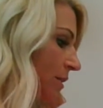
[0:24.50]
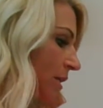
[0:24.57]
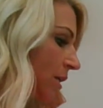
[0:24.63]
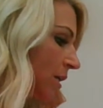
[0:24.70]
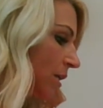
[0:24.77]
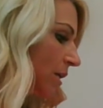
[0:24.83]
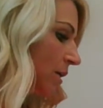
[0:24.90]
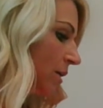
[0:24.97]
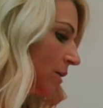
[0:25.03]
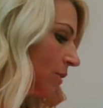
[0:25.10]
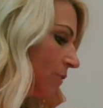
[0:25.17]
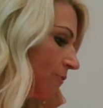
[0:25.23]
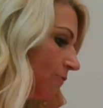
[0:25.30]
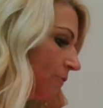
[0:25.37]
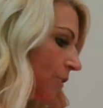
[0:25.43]
the
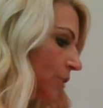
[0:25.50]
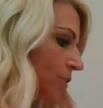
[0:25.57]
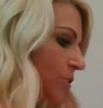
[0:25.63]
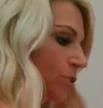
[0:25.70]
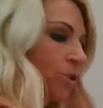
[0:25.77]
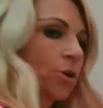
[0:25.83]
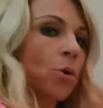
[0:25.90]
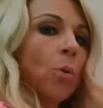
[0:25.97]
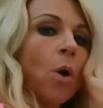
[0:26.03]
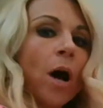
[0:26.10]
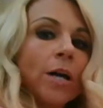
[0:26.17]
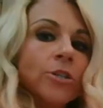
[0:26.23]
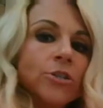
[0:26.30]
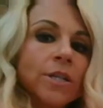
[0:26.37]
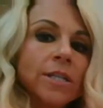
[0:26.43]
first
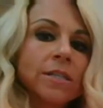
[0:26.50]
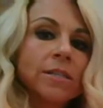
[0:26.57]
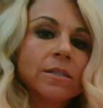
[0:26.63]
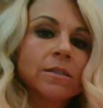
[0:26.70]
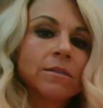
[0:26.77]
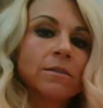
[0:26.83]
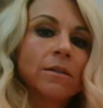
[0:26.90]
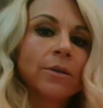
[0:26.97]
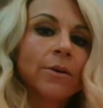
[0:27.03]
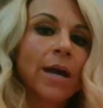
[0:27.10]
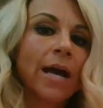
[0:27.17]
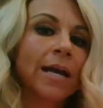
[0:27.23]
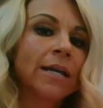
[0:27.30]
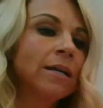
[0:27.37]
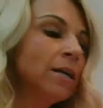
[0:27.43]
quadrant.
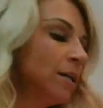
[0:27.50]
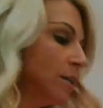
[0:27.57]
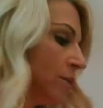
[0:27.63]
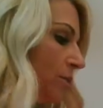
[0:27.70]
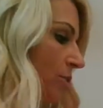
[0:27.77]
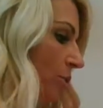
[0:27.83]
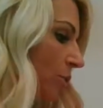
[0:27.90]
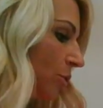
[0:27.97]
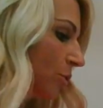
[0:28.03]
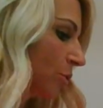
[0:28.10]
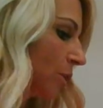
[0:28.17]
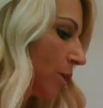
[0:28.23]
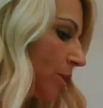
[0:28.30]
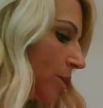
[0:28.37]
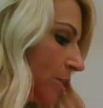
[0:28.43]
Okay, so
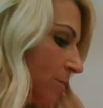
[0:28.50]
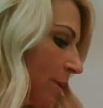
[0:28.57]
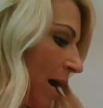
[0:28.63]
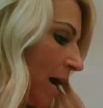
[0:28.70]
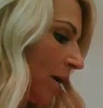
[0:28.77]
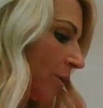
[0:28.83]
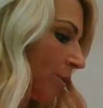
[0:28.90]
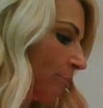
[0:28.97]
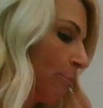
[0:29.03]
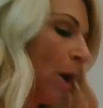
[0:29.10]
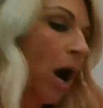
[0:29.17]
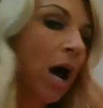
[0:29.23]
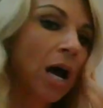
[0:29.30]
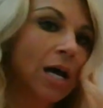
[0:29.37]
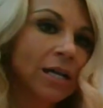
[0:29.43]
you learned about
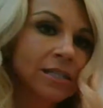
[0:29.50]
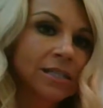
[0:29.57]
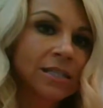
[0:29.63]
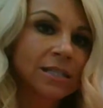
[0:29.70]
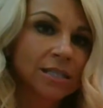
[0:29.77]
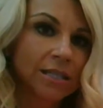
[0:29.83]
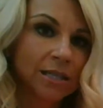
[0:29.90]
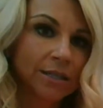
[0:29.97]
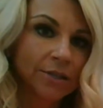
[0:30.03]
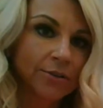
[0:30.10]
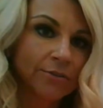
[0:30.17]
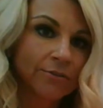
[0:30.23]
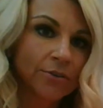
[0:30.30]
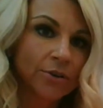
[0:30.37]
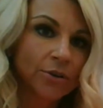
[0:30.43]

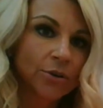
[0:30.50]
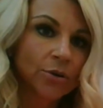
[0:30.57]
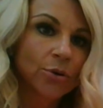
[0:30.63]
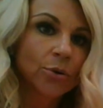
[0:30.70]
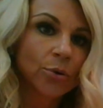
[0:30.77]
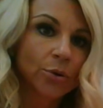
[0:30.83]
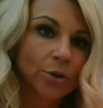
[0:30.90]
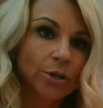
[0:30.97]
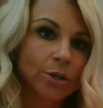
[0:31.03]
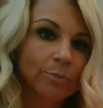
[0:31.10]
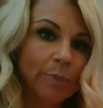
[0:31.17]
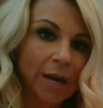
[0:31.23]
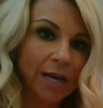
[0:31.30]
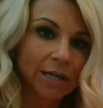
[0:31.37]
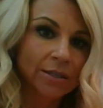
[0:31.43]
positive ordered
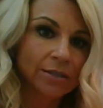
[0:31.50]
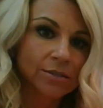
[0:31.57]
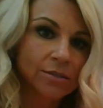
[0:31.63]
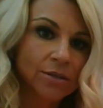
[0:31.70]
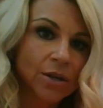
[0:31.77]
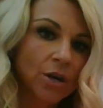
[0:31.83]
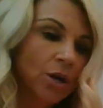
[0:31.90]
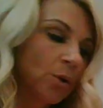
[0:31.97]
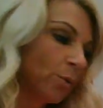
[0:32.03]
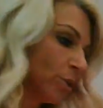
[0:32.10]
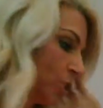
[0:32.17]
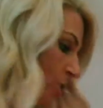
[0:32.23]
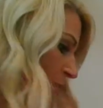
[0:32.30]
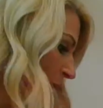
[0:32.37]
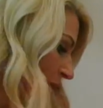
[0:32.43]
pairs,
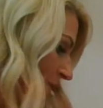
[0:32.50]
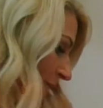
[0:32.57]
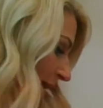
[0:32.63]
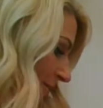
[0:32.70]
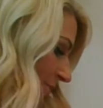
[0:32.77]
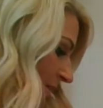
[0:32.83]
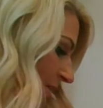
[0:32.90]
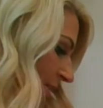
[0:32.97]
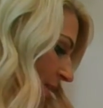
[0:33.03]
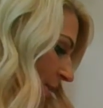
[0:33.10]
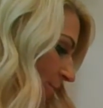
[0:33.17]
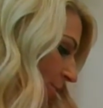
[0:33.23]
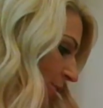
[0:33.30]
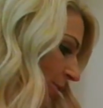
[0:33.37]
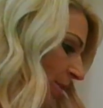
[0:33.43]
which is when you have these
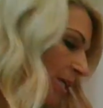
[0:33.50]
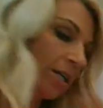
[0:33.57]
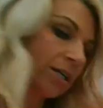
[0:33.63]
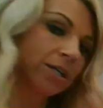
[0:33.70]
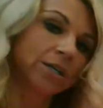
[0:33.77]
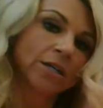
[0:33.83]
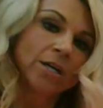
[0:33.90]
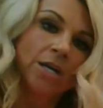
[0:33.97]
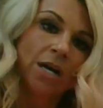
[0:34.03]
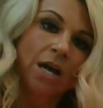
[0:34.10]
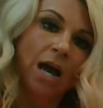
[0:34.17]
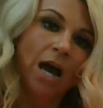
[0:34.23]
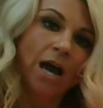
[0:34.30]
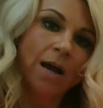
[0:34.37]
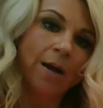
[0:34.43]
numbers here.
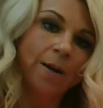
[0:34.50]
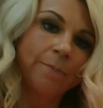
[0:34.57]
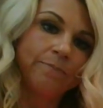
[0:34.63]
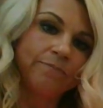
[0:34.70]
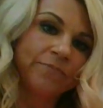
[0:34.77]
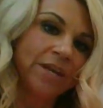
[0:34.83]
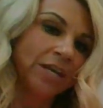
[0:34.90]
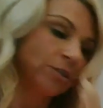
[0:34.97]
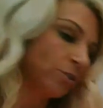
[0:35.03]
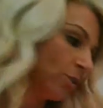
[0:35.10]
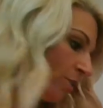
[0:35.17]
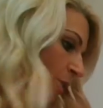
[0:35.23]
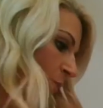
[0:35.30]
And you know